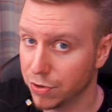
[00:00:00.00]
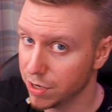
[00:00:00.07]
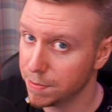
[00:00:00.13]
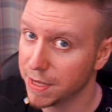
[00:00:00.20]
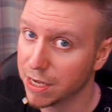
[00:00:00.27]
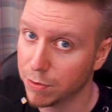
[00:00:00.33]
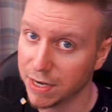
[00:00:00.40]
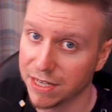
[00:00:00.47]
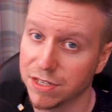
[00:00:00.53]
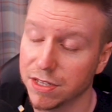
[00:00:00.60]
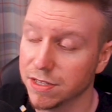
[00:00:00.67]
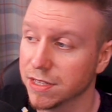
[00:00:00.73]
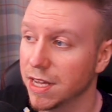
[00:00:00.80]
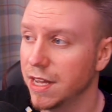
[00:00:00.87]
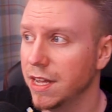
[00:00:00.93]
pretty big
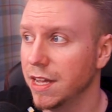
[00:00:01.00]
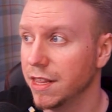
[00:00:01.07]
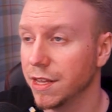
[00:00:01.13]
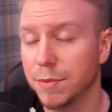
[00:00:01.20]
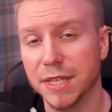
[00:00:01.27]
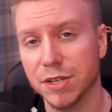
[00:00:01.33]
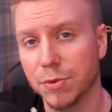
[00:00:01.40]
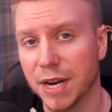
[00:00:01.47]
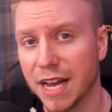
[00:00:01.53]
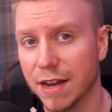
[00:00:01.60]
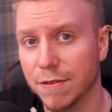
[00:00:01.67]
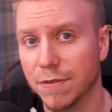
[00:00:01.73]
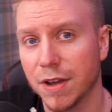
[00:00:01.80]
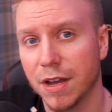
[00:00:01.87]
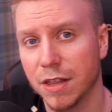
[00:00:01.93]
questions that we don't
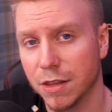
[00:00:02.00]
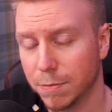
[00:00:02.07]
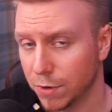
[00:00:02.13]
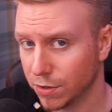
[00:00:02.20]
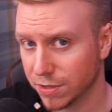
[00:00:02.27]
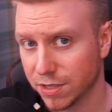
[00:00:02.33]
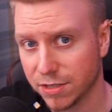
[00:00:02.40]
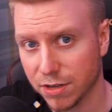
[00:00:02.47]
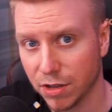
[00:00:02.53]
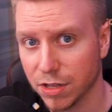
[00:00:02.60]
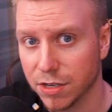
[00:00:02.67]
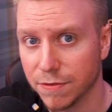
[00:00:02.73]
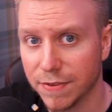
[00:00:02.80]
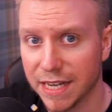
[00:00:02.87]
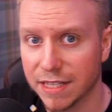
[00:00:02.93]
have the most
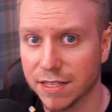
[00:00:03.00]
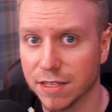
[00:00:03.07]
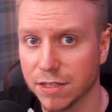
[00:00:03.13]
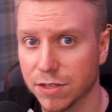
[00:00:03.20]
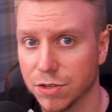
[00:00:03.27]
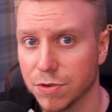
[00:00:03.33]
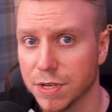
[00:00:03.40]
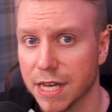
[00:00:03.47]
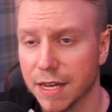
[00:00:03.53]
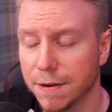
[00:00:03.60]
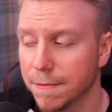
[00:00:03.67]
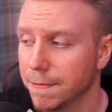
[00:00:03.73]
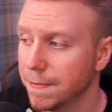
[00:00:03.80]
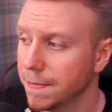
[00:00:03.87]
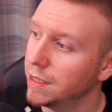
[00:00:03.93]
solid of answers to yet.
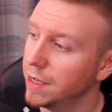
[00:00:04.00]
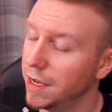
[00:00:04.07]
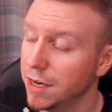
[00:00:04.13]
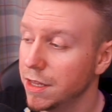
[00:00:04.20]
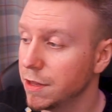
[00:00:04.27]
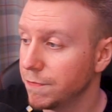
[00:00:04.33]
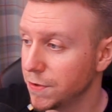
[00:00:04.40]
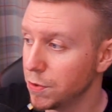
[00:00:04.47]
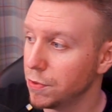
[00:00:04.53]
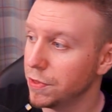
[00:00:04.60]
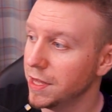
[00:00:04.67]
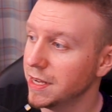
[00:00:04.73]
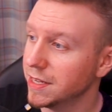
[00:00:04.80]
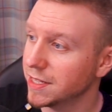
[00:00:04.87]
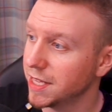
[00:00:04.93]
Another few
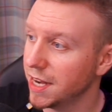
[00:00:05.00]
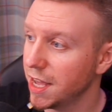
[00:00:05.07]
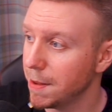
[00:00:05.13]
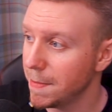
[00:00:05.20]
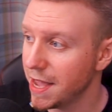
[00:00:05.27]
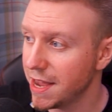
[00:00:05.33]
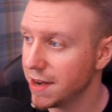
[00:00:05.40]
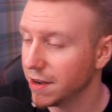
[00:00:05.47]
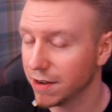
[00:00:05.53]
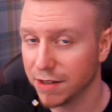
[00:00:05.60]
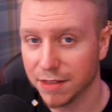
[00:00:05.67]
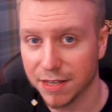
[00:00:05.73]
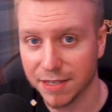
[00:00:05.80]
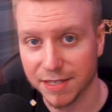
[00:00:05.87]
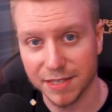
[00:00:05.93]
things that I made
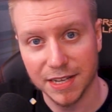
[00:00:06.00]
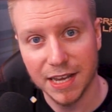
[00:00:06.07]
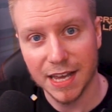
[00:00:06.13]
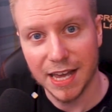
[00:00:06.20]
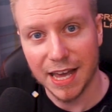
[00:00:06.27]
on this